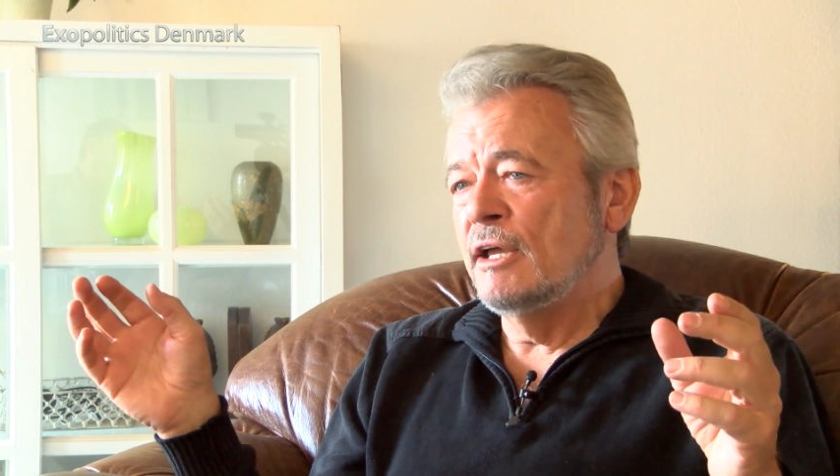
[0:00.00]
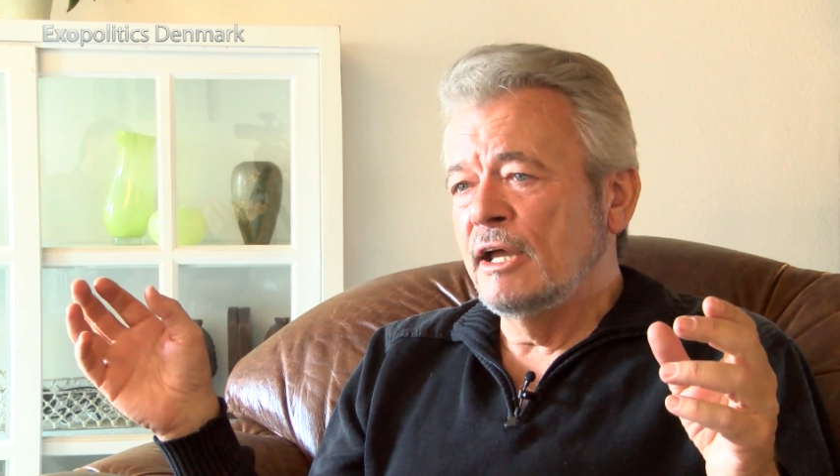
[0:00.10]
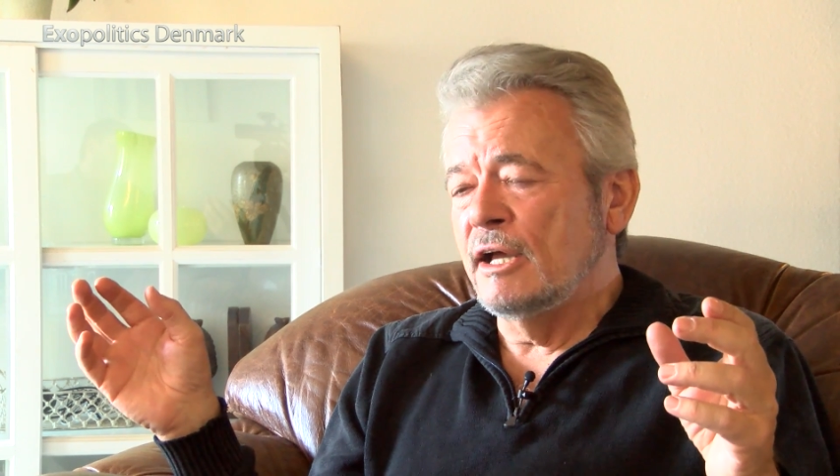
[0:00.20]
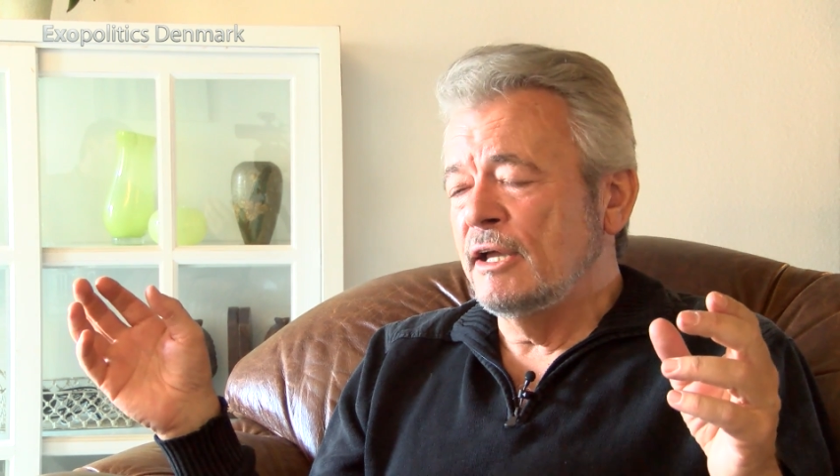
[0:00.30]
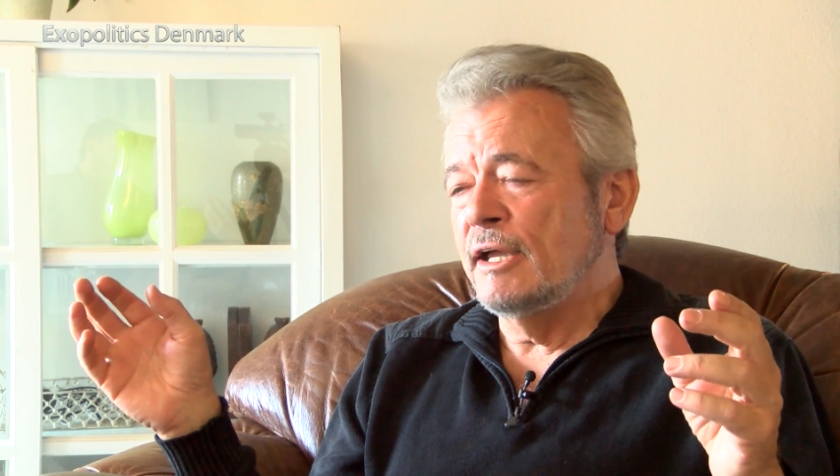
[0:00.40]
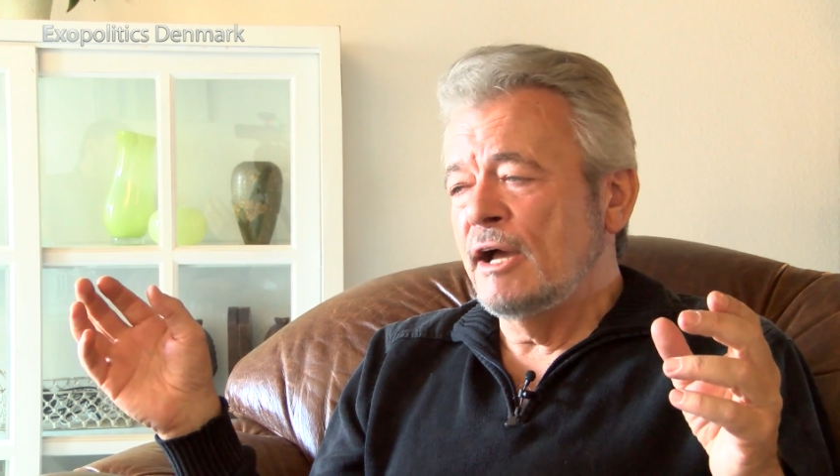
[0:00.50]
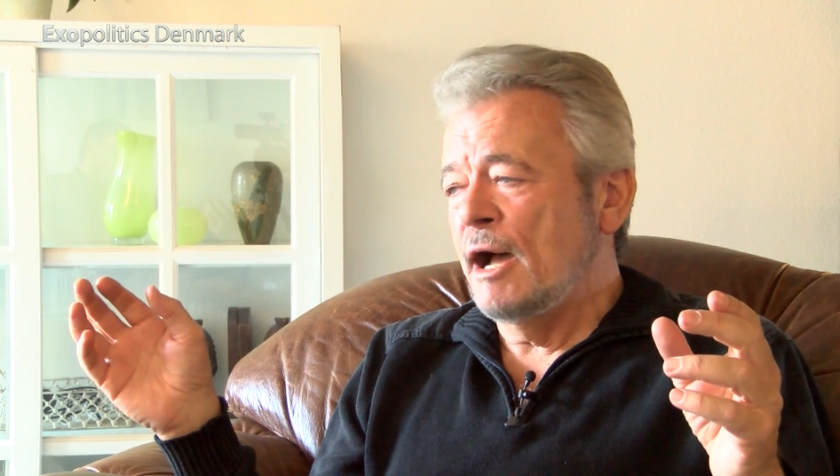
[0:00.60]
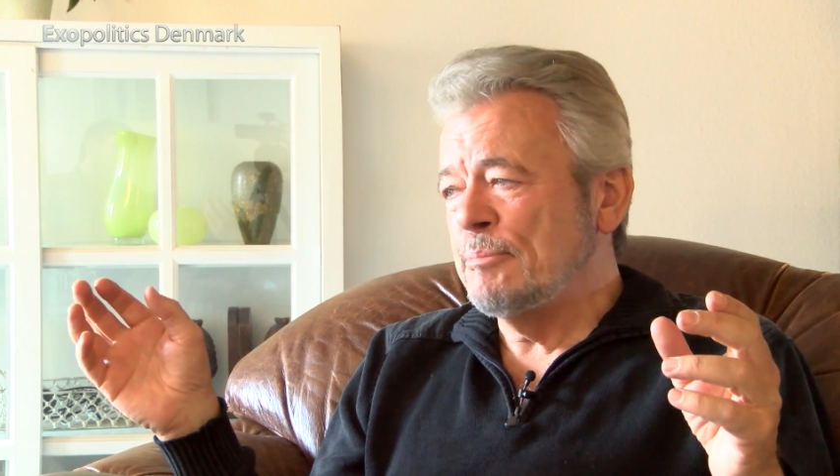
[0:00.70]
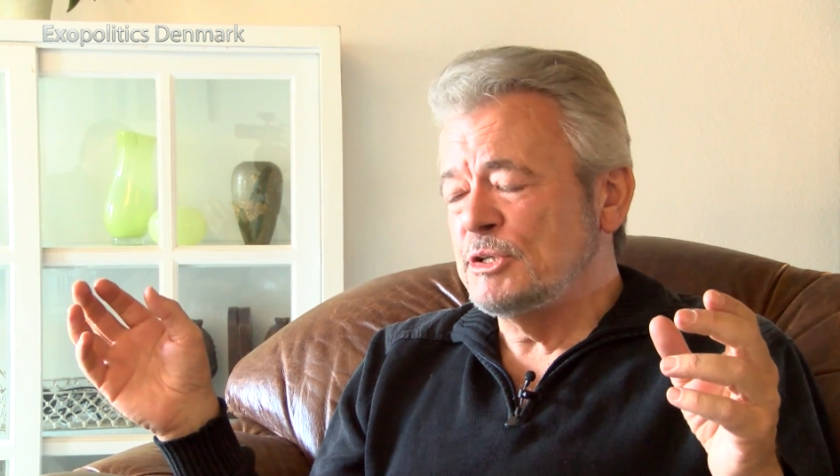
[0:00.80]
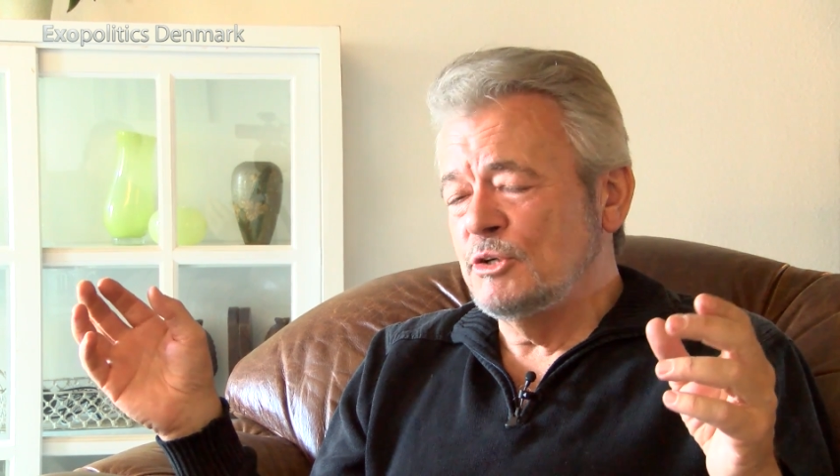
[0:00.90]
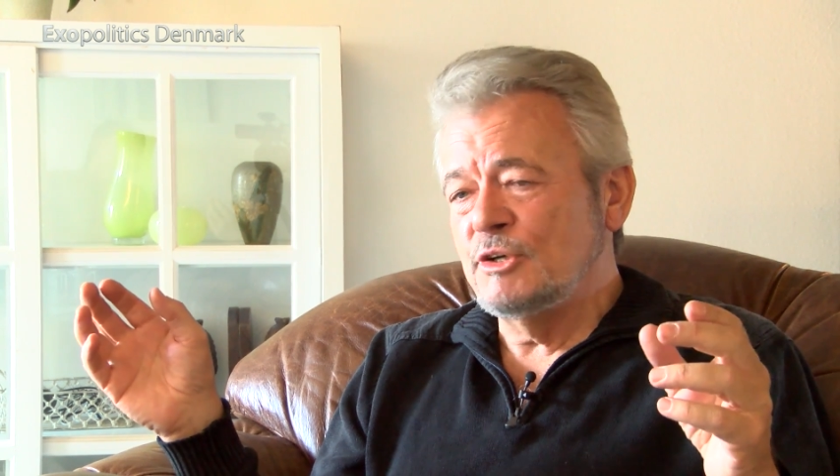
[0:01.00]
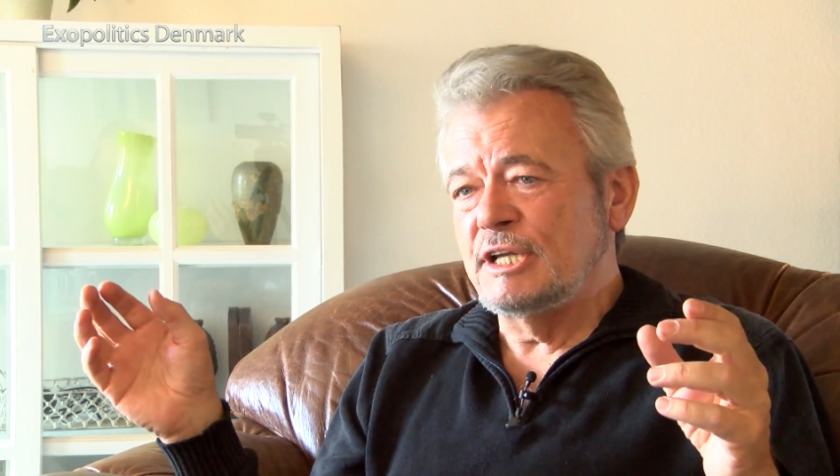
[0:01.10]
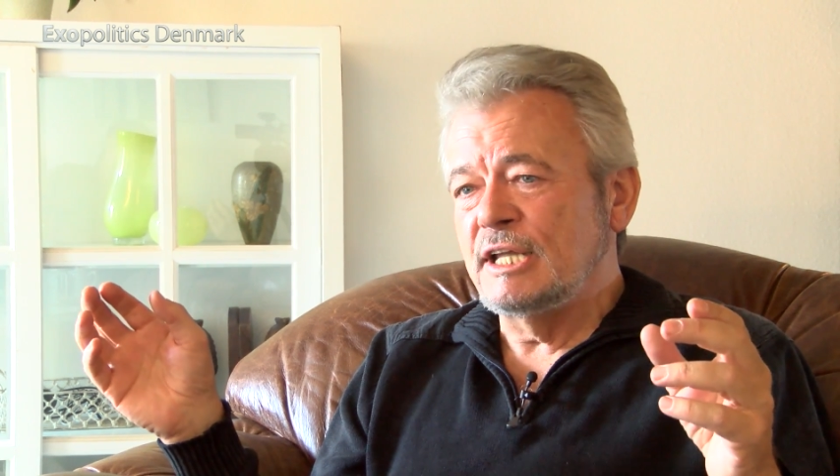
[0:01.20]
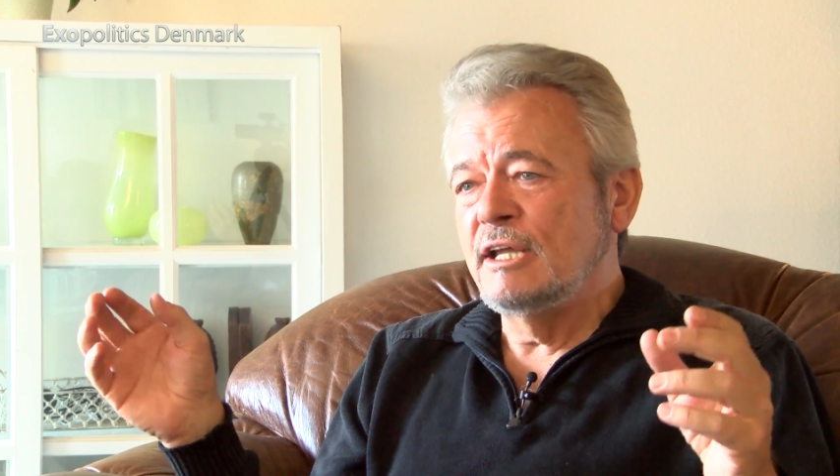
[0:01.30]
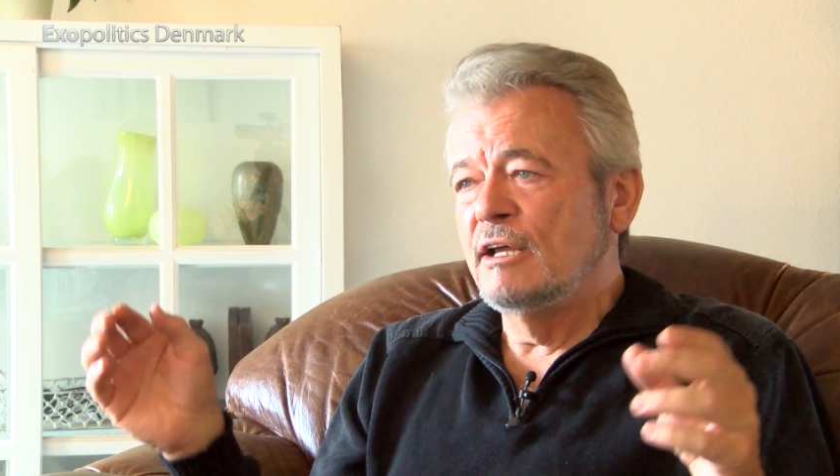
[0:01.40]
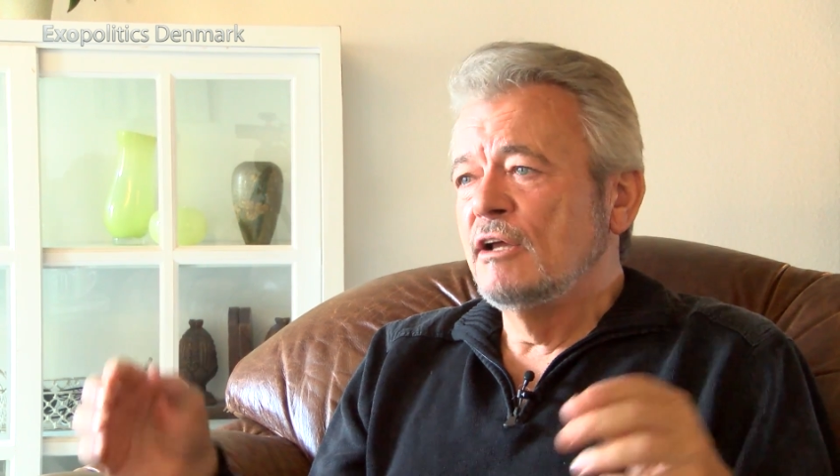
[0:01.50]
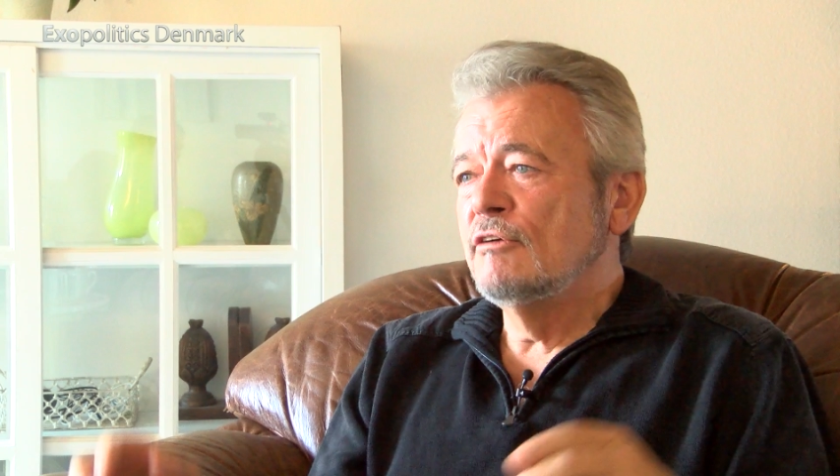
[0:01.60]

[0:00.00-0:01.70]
opportunity